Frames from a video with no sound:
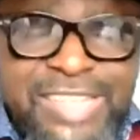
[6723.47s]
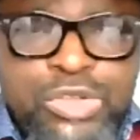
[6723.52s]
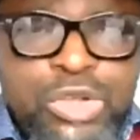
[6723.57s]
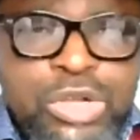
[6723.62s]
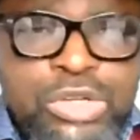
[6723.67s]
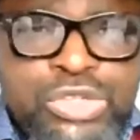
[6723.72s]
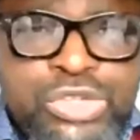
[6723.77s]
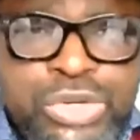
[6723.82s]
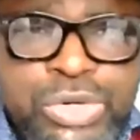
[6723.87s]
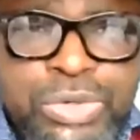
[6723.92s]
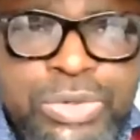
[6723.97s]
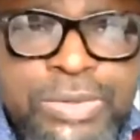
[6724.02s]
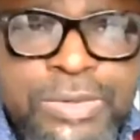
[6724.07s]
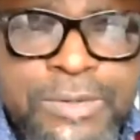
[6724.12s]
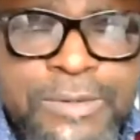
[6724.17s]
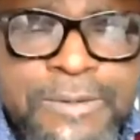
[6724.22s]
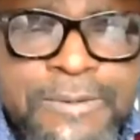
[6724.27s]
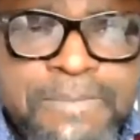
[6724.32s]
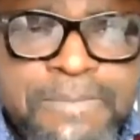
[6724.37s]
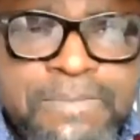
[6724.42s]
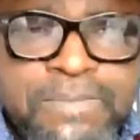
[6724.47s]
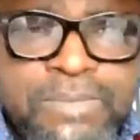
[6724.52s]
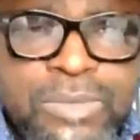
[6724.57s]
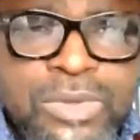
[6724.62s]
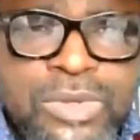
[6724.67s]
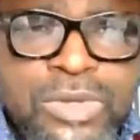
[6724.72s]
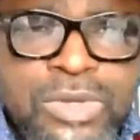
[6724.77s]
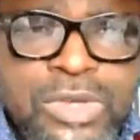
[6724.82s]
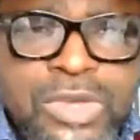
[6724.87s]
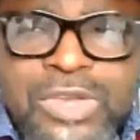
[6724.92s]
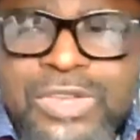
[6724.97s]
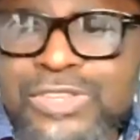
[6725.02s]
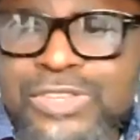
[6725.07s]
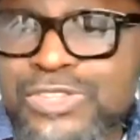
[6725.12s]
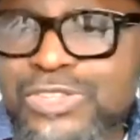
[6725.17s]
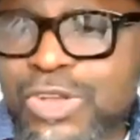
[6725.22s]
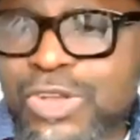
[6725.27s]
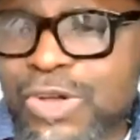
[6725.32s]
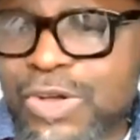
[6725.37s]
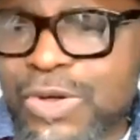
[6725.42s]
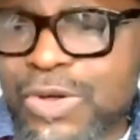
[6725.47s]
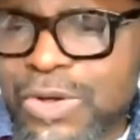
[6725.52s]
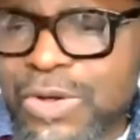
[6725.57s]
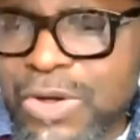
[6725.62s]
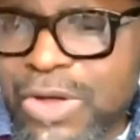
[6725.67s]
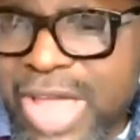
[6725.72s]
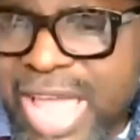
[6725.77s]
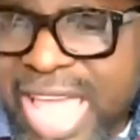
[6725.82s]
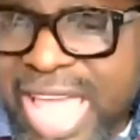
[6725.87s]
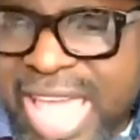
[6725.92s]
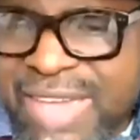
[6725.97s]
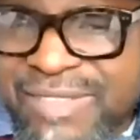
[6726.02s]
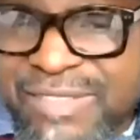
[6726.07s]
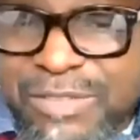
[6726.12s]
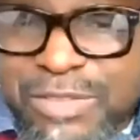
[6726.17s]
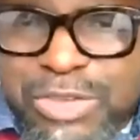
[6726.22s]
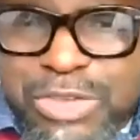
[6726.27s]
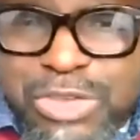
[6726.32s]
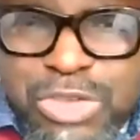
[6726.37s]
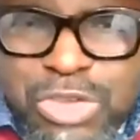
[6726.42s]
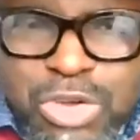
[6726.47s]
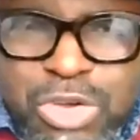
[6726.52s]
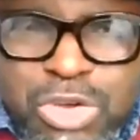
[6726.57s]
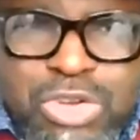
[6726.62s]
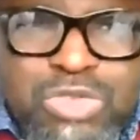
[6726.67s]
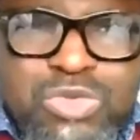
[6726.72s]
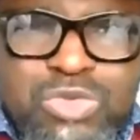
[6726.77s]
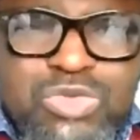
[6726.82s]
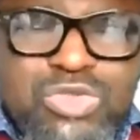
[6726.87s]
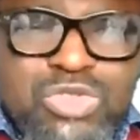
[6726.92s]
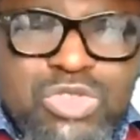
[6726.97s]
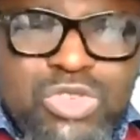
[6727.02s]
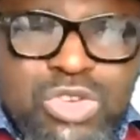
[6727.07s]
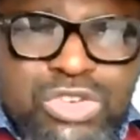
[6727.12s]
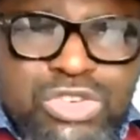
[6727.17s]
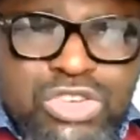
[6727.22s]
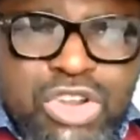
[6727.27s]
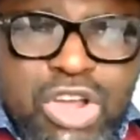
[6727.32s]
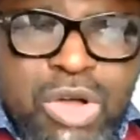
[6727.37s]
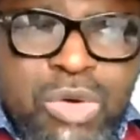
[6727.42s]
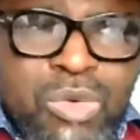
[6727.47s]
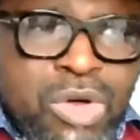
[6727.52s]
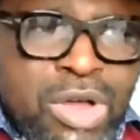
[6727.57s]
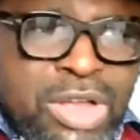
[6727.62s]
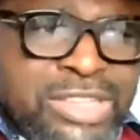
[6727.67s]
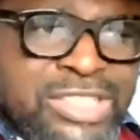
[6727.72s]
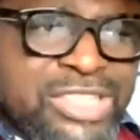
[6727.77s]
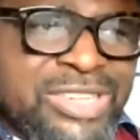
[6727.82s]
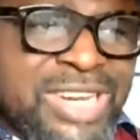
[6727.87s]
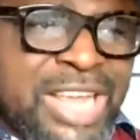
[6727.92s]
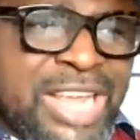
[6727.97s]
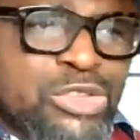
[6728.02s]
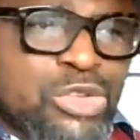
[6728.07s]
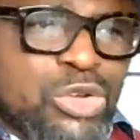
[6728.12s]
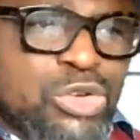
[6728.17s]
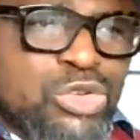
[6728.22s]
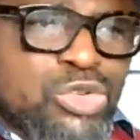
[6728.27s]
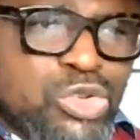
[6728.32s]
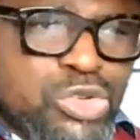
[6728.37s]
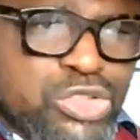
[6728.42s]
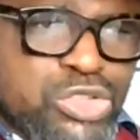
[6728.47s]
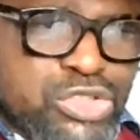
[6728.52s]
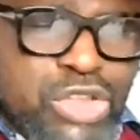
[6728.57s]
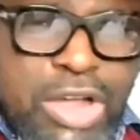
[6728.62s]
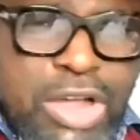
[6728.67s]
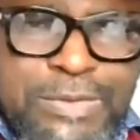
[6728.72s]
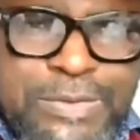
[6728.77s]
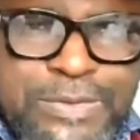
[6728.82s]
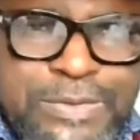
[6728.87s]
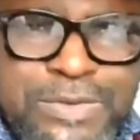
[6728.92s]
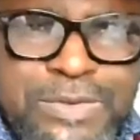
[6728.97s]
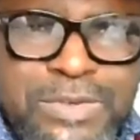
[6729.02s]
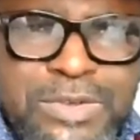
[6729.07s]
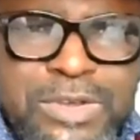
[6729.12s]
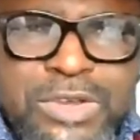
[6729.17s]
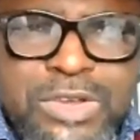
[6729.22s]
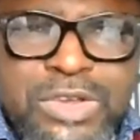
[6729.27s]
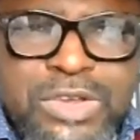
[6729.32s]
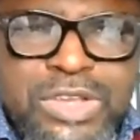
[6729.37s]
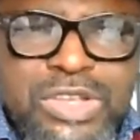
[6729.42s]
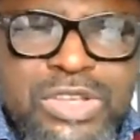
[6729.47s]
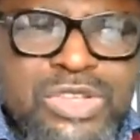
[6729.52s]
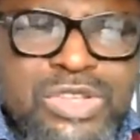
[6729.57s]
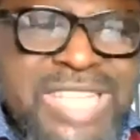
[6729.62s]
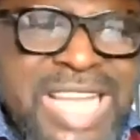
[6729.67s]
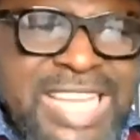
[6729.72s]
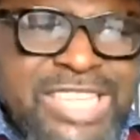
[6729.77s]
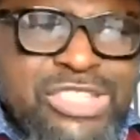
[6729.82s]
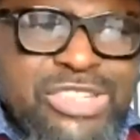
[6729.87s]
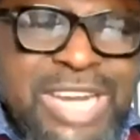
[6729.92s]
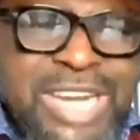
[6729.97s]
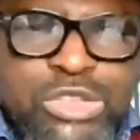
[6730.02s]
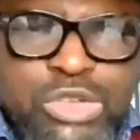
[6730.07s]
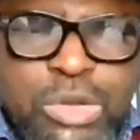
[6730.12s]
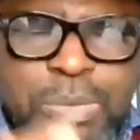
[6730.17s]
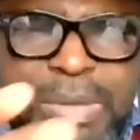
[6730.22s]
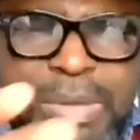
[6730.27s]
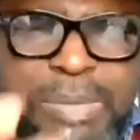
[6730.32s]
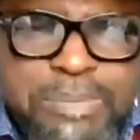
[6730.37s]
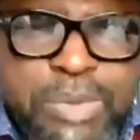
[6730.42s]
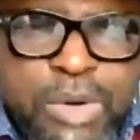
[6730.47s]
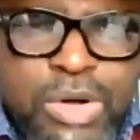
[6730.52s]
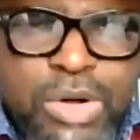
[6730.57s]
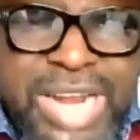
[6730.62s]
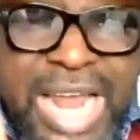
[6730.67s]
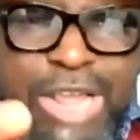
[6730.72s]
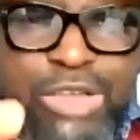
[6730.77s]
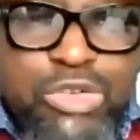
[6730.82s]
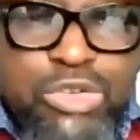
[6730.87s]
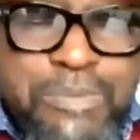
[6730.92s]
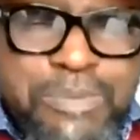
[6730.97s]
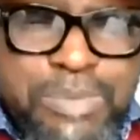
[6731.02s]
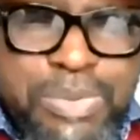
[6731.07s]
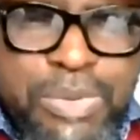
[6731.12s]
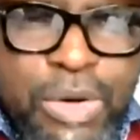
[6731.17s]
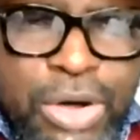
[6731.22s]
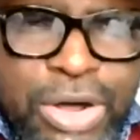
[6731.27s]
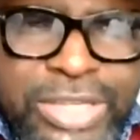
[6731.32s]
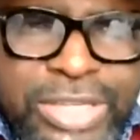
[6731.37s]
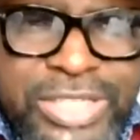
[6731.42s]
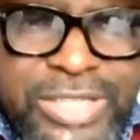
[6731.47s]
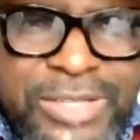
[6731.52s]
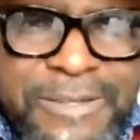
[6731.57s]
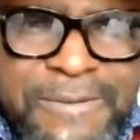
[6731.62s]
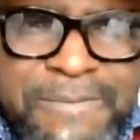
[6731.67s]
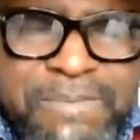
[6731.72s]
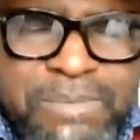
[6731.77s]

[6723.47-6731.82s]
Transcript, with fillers: That's so true. So eh, you, you don't want children to do stuff. You tell children to be bold. Are you bold?